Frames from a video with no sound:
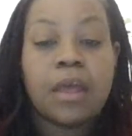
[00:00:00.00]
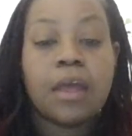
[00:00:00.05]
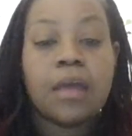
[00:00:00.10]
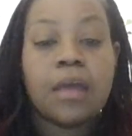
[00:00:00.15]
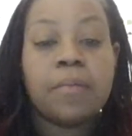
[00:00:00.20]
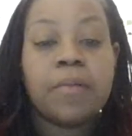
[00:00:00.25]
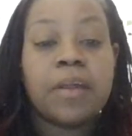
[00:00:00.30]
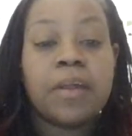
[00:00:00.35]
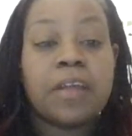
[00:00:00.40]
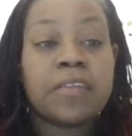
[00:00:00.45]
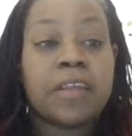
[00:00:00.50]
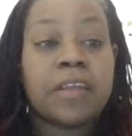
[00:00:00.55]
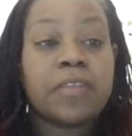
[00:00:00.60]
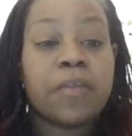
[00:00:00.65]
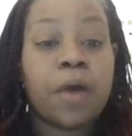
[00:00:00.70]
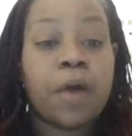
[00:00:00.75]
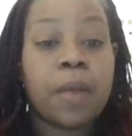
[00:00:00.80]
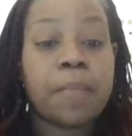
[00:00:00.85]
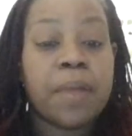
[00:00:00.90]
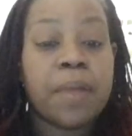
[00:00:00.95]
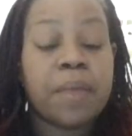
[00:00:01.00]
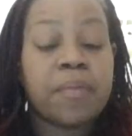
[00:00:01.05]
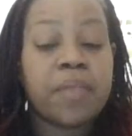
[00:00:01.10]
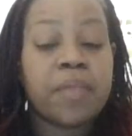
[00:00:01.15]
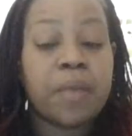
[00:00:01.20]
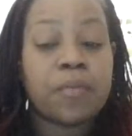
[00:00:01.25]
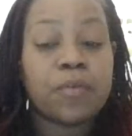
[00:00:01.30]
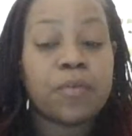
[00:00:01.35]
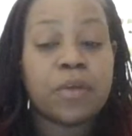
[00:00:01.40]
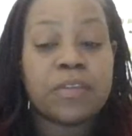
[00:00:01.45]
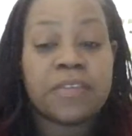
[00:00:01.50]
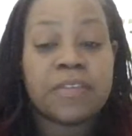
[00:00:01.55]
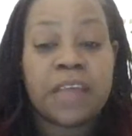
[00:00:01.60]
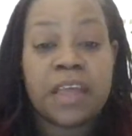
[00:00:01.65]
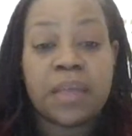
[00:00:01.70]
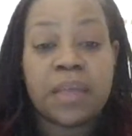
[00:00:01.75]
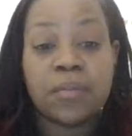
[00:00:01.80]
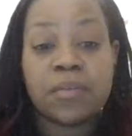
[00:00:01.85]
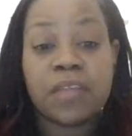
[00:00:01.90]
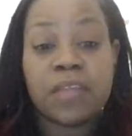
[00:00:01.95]
Because I thought maybe they were going to say
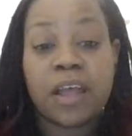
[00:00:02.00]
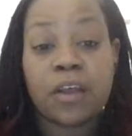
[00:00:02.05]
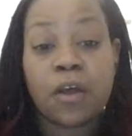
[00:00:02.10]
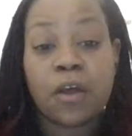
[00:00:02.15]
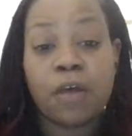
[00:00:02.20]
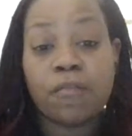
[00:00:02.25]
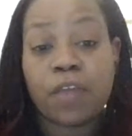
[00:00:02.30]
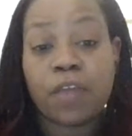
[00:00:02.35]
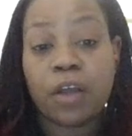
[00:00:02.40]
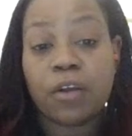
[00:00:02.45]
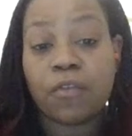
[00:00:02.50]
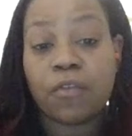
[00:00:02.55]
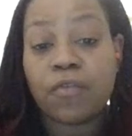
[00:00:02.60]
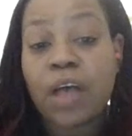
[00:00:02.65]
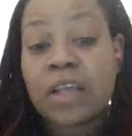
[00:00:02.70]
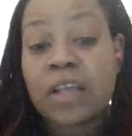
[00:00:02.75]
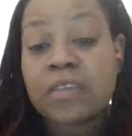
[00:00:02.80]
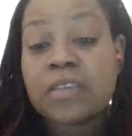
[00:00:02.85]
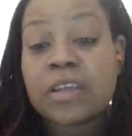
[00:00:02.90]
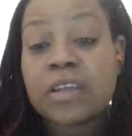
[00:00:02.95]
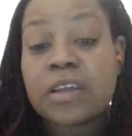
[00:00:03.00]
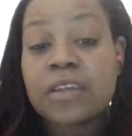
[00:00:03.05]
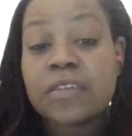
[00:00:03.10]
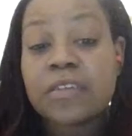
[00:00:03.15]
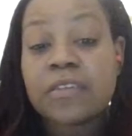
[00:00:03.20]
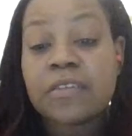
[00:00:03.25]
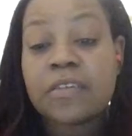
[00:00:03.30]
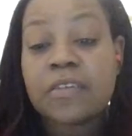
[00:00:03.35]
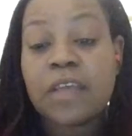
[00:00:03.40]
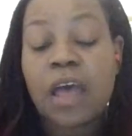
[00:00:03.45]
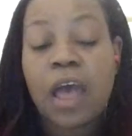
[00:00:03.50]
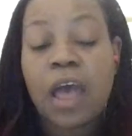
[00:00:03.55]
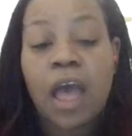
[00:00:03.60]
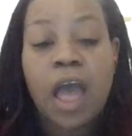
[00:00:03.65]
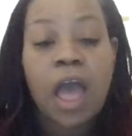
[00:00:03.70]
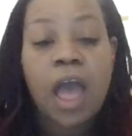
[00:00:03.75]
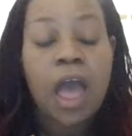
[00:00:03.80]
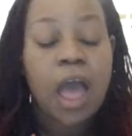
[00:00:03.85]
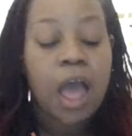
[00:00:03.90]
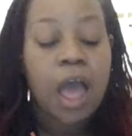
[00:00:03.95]
he was let go of Young and the Restless.
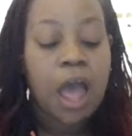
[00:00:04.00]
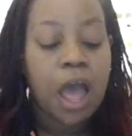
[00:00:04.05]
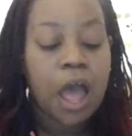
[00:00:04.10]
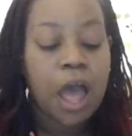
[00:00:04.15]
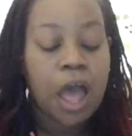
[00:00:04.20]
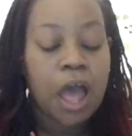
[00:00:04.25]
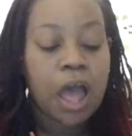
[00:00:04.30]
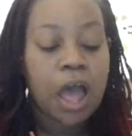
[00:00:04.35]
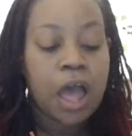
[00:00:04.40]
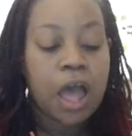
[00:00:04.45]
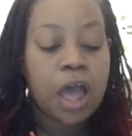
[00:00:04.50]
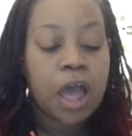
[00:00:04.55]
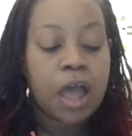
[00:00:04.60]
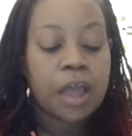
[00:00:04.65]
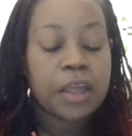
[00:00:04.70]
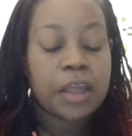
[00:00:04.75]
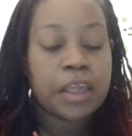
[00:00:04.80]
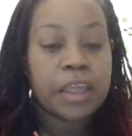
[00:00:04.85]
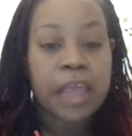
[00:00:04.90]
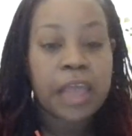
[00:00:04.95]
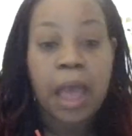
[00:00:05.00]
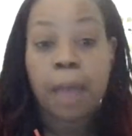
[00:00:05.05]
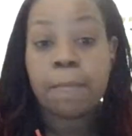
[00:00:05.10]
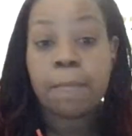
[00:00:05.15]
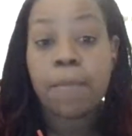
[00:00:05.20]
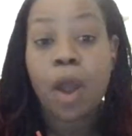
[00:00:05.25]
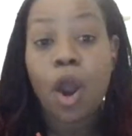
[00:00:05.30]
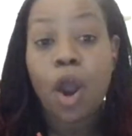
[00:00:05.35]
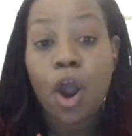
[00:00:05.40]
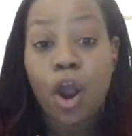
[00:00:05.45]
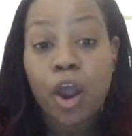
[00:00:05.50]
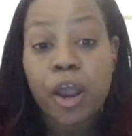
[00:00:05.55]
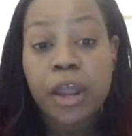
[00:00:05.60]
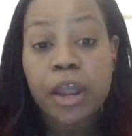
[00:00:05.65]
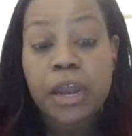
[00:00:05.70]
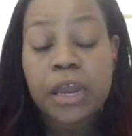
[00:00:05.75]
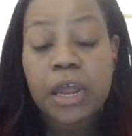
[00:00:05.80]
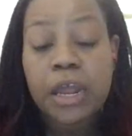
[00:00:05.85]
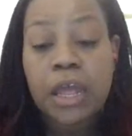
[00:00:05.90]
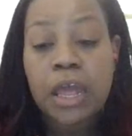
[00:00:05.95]
He got
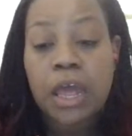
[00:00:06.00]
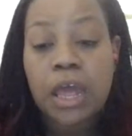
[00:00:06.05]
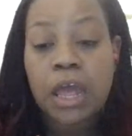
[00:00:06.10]
married.